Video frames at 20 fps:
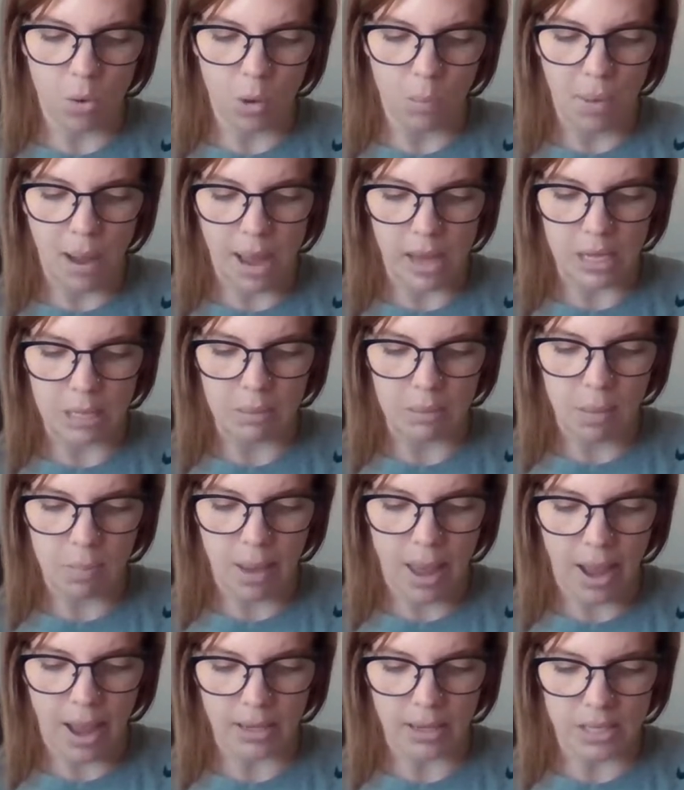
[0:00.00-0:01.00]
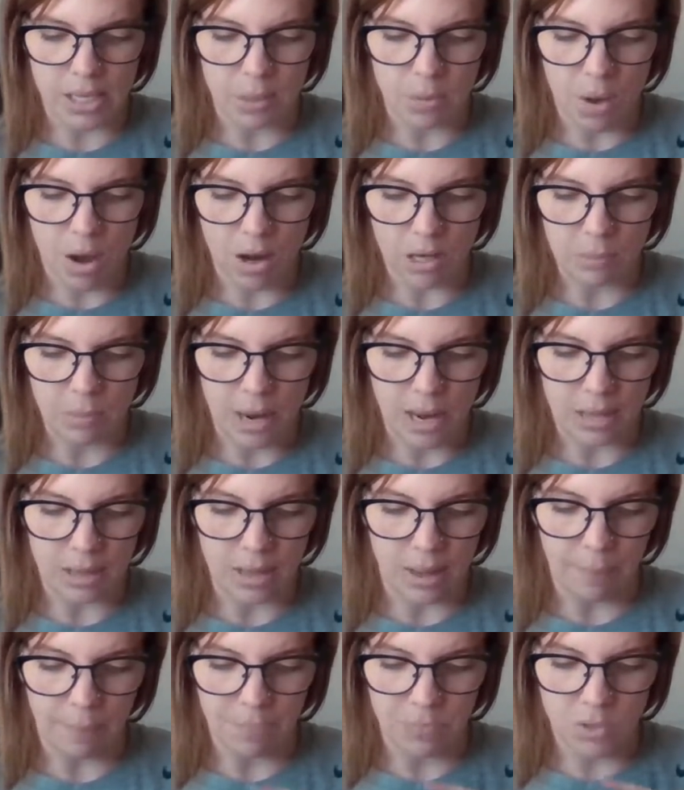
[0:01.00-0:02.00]
or patting my back as I walked by
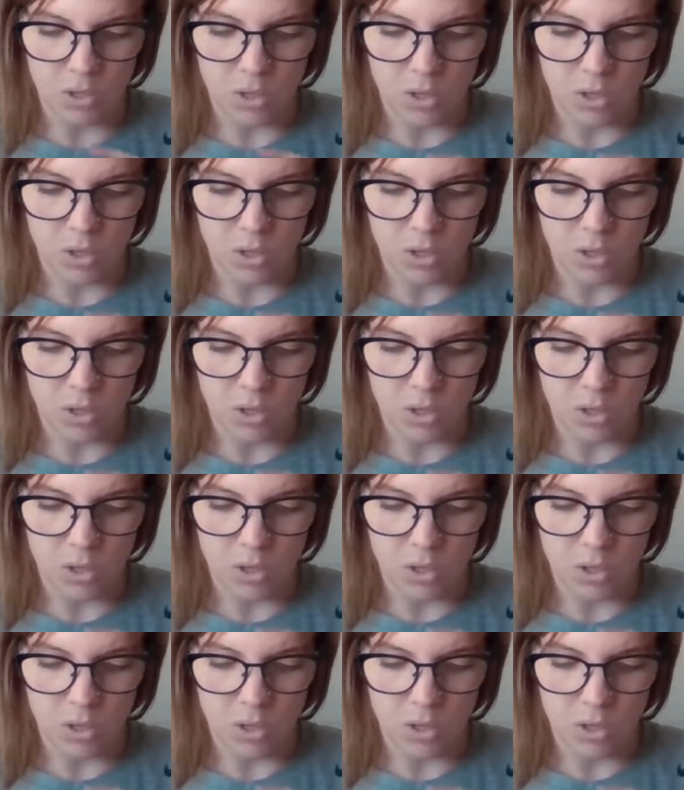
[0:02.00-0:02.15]
them.